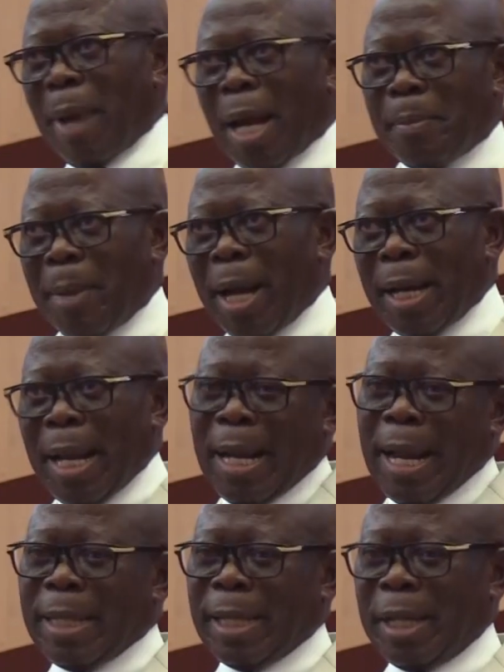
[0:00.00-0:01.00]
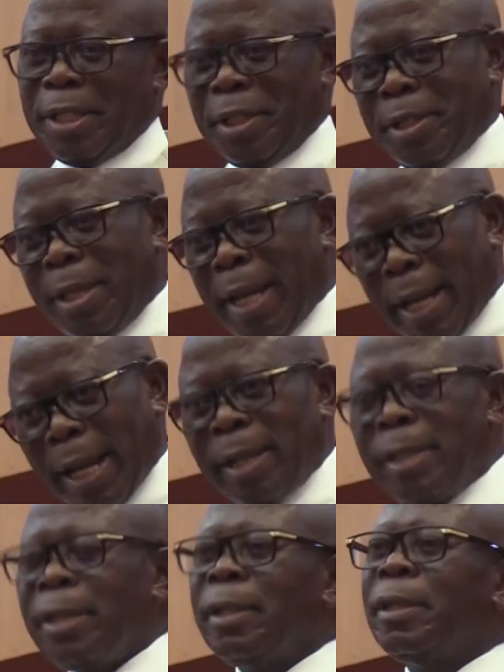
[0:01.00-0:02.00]
madman realizes that she's
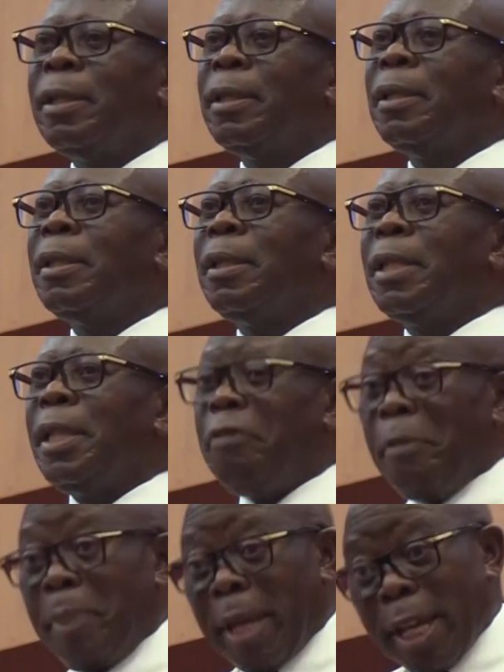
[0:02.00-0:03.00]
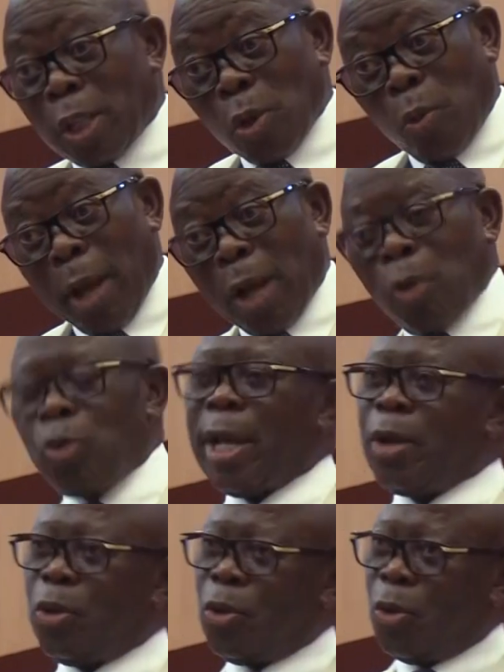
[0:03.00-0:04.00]
naked, if you begin to wear clothes,
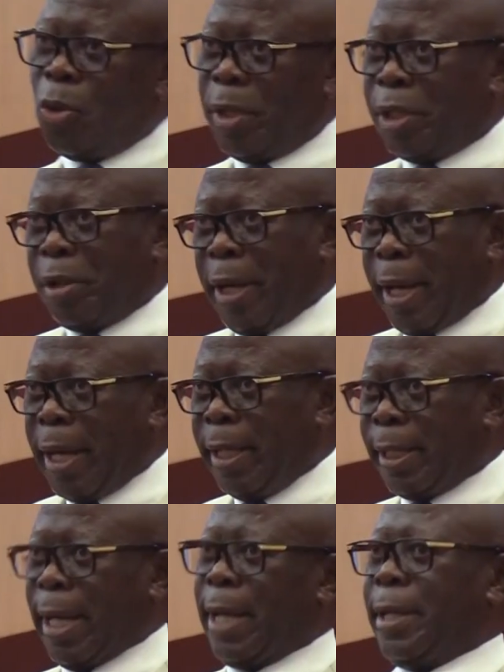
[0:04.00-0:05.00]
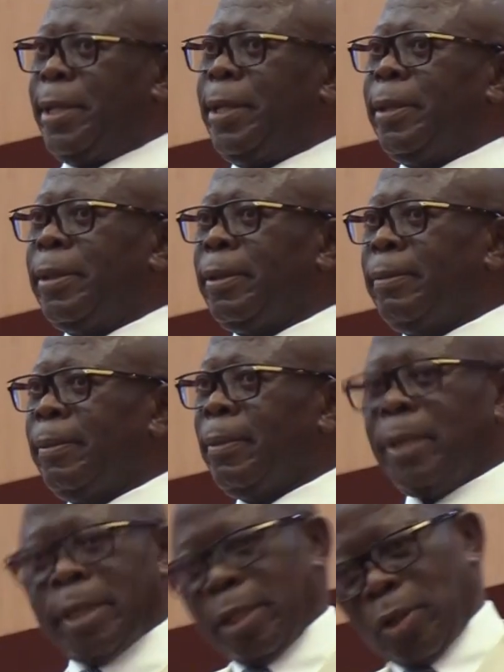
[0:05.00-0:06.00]
then you know he's regaining sanity. It